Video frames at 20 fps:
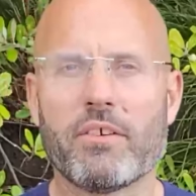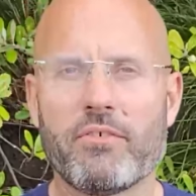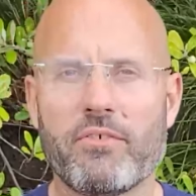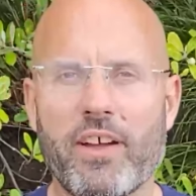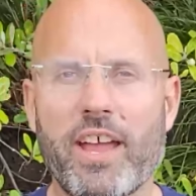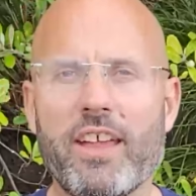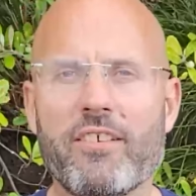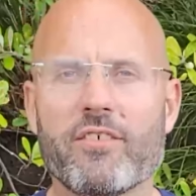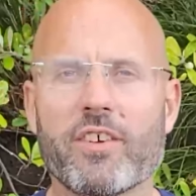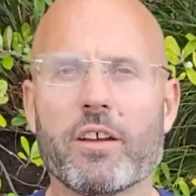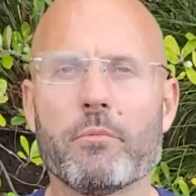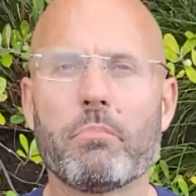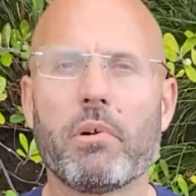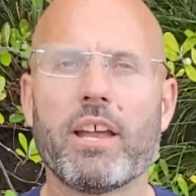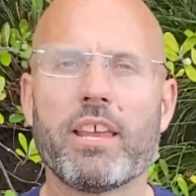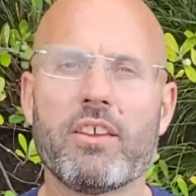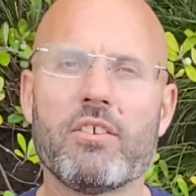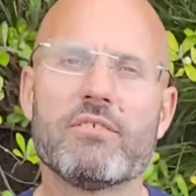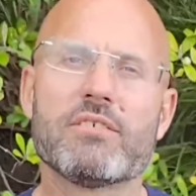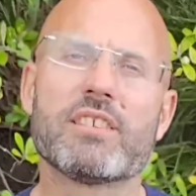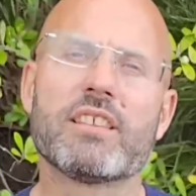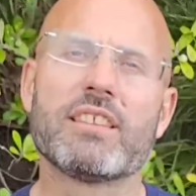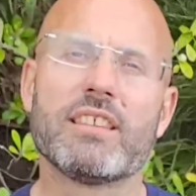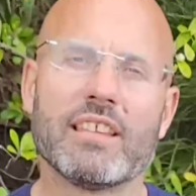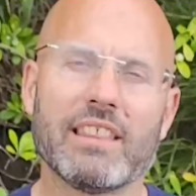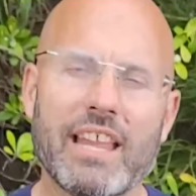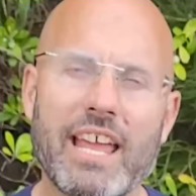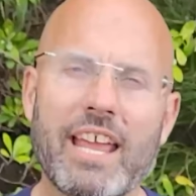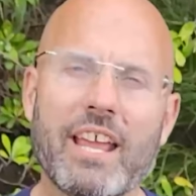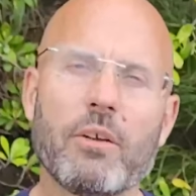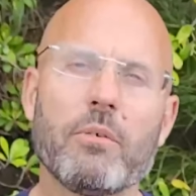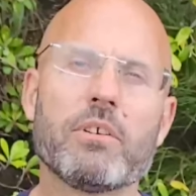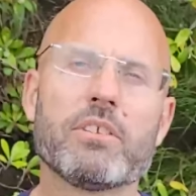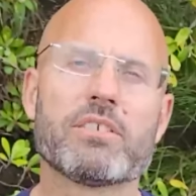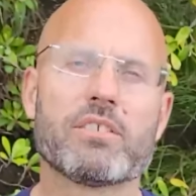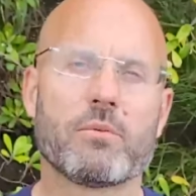favor by using the language,